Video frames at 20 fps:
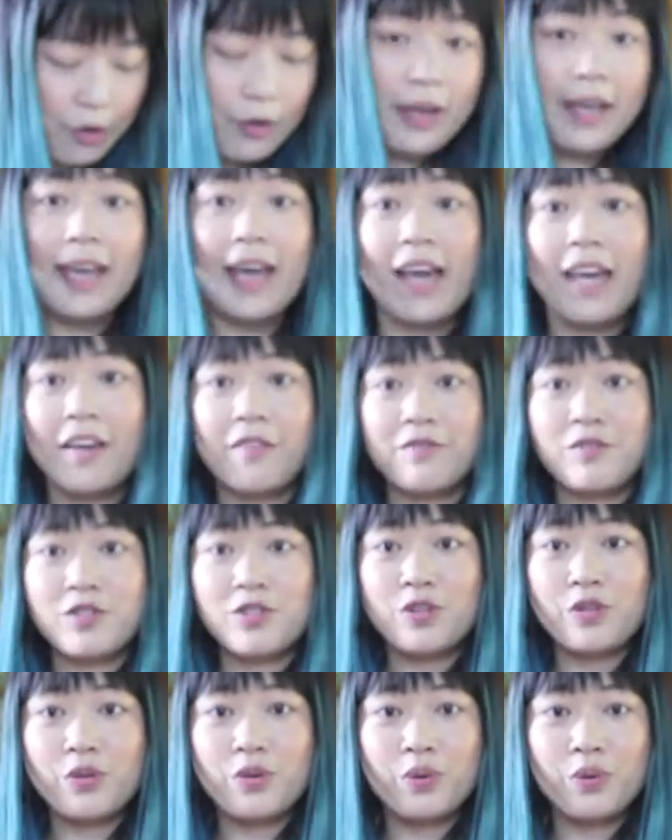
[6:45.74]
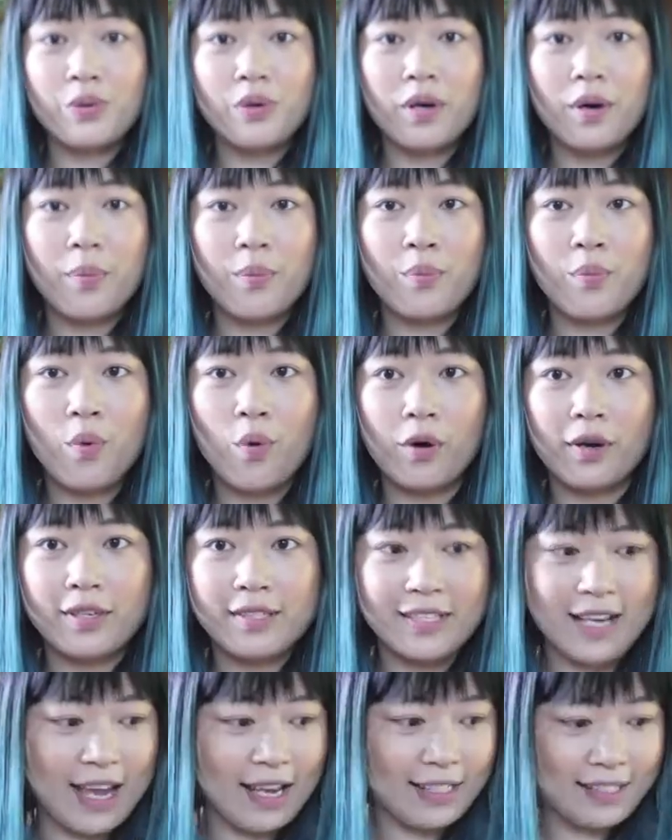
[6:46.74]
Okay, I have two more
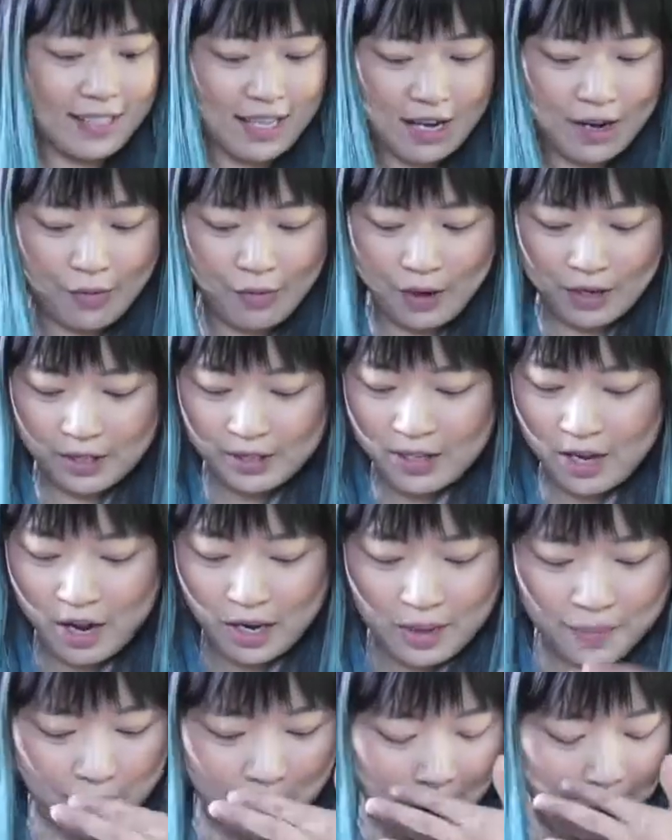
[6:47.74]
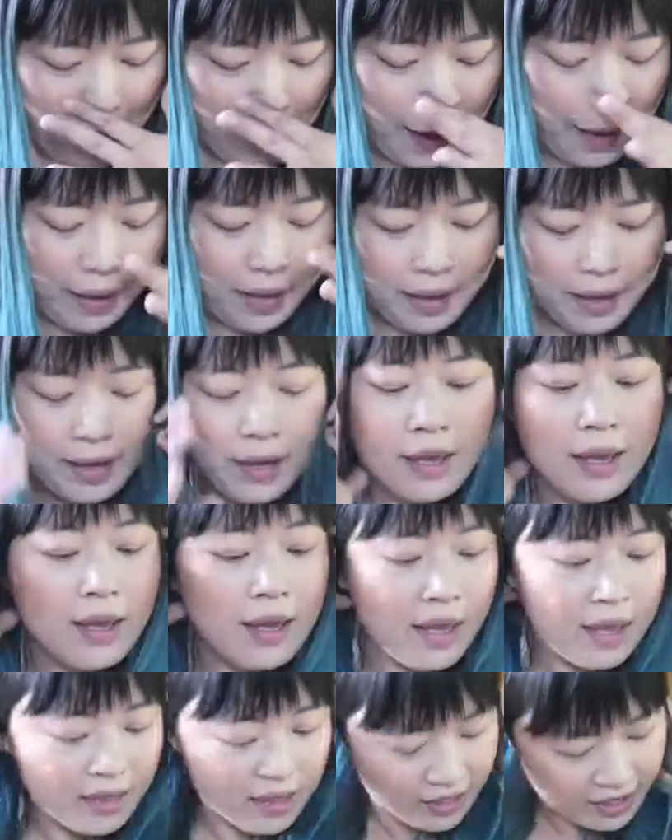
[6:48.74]
decks that I want to talk about.
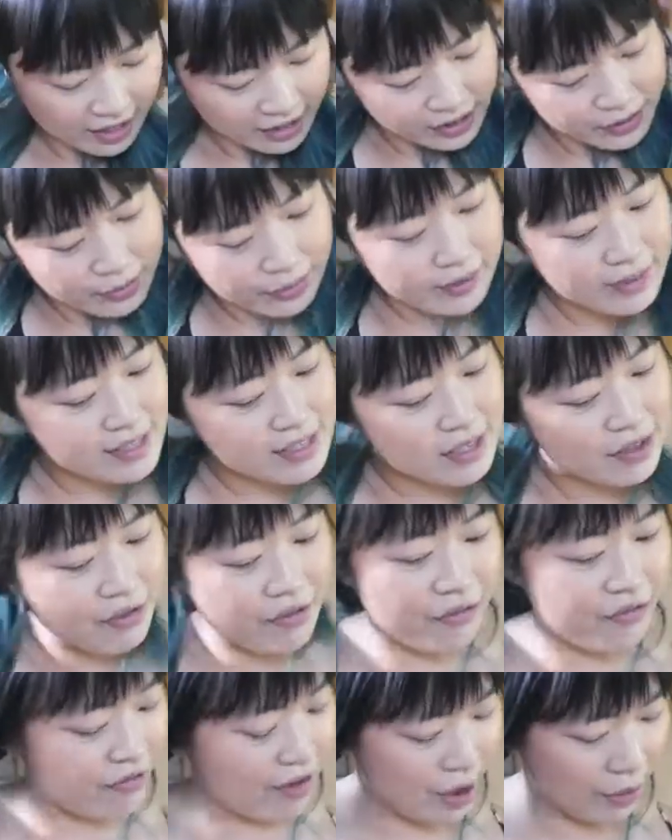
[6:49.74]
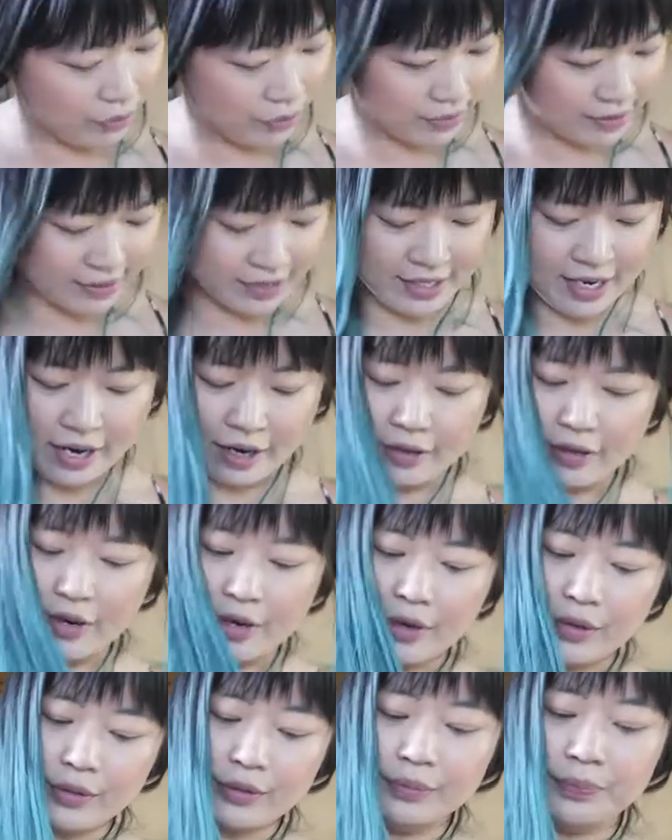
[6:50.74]
And the next one is the Fountain
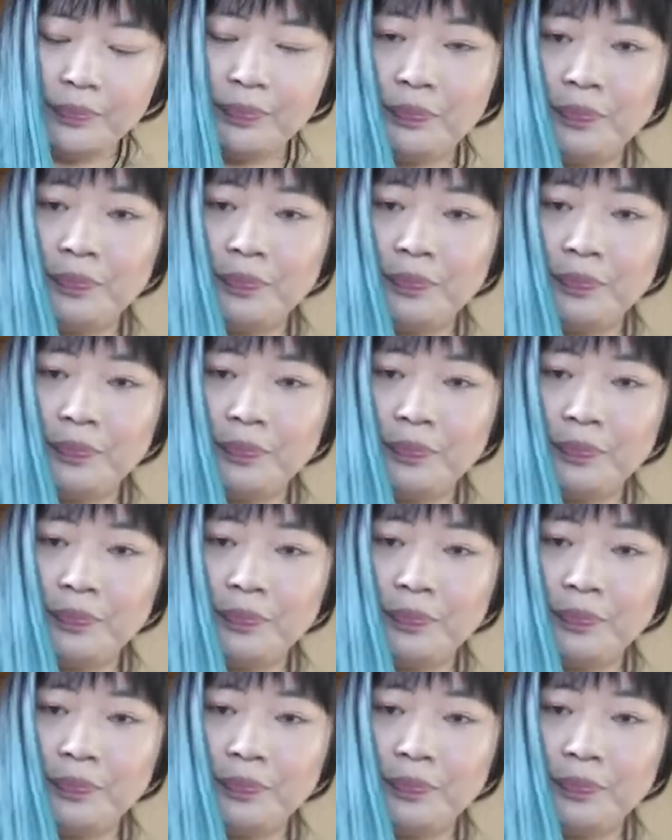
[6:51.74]
Tarot.